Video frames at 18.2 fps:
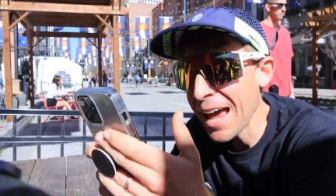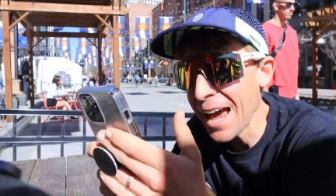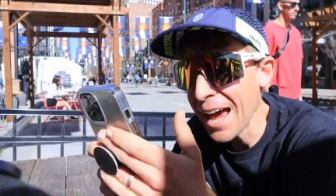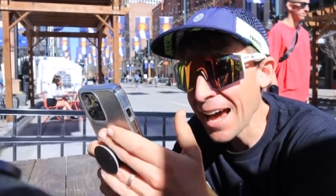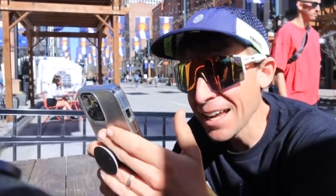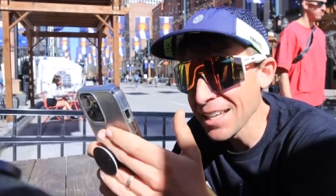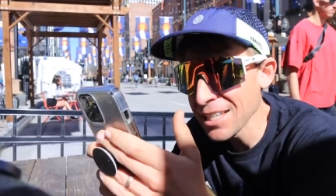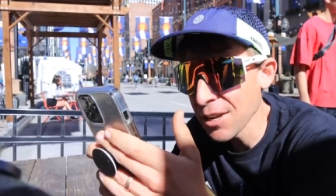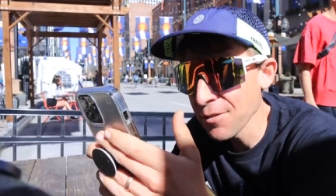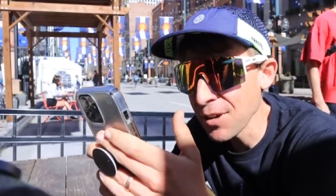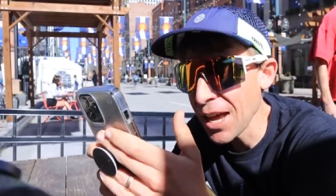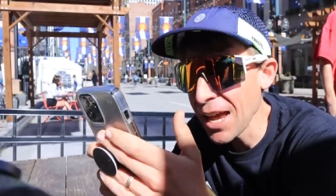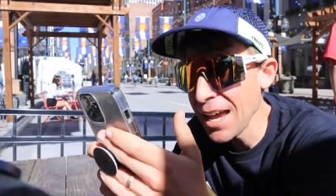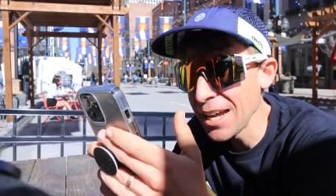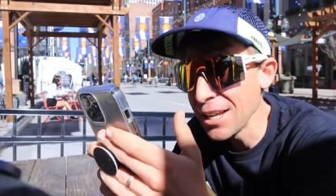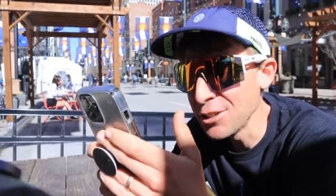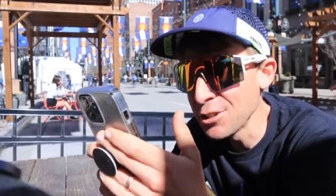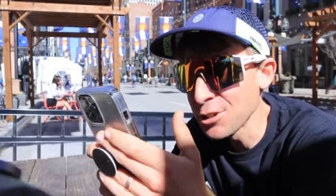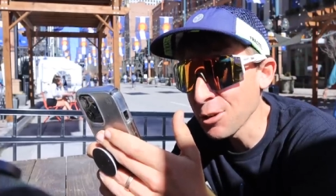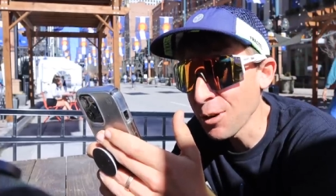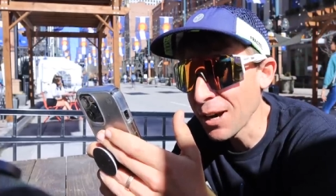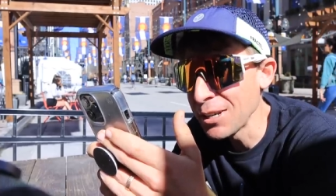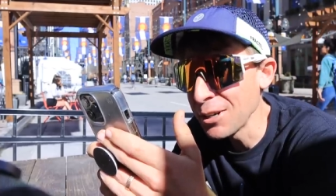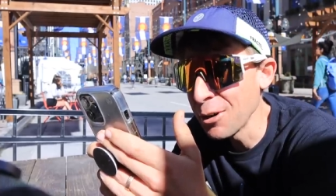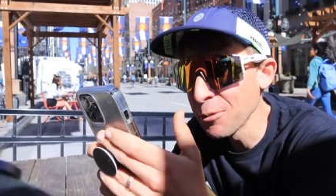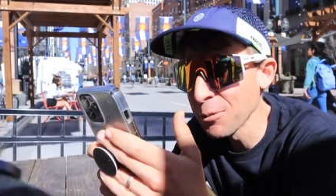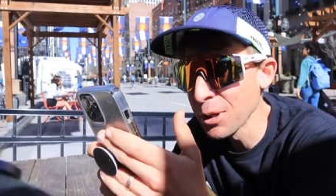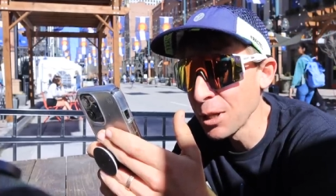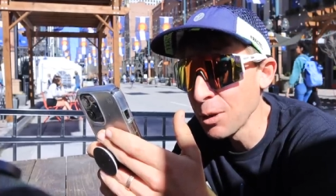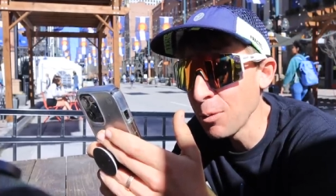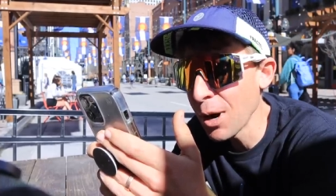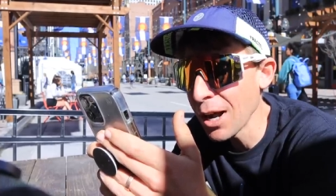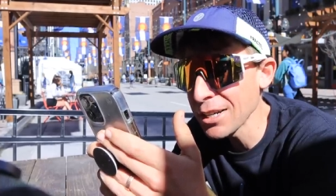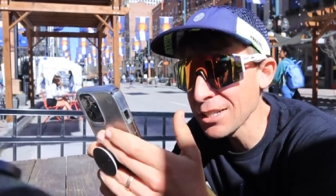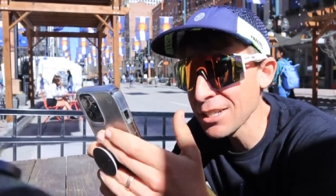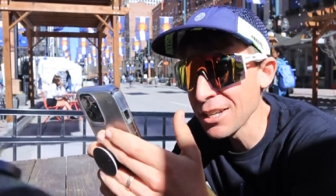as I've aged, so I don't really
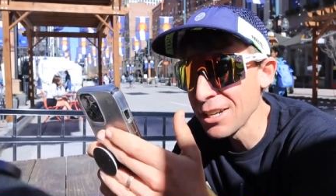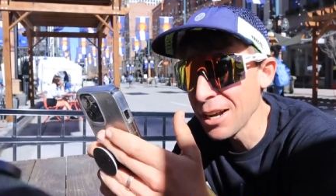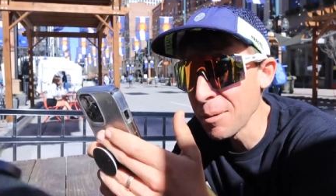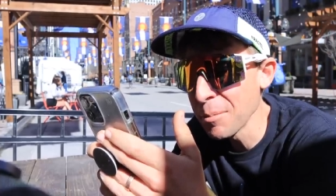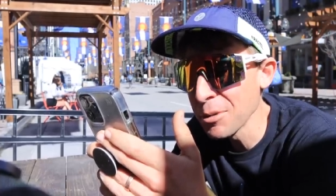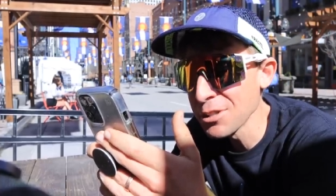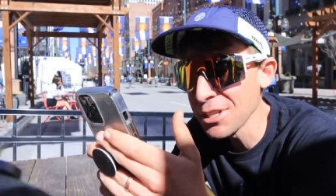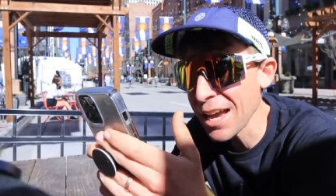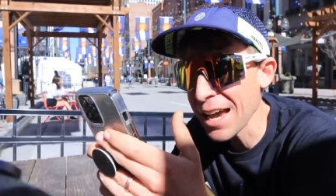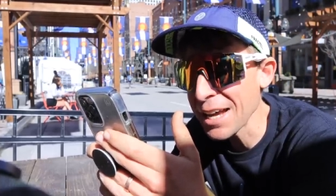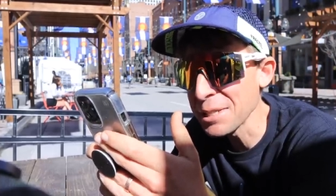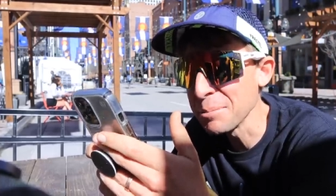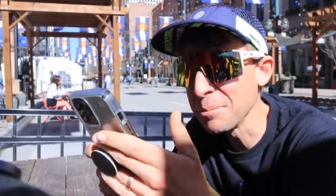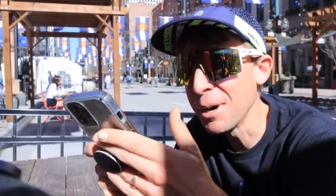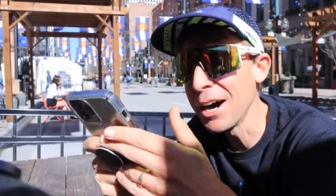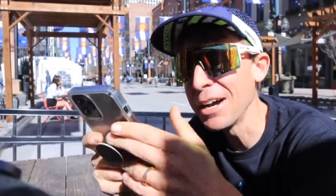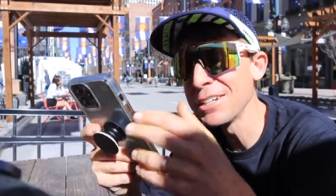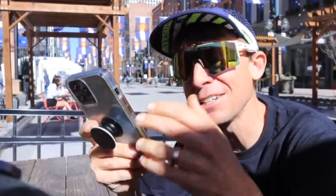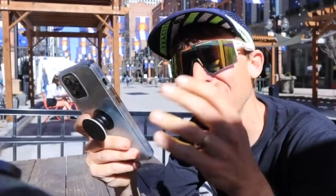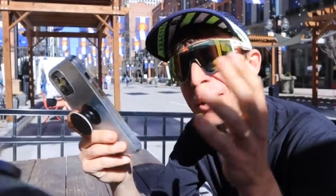watch the numbers as much.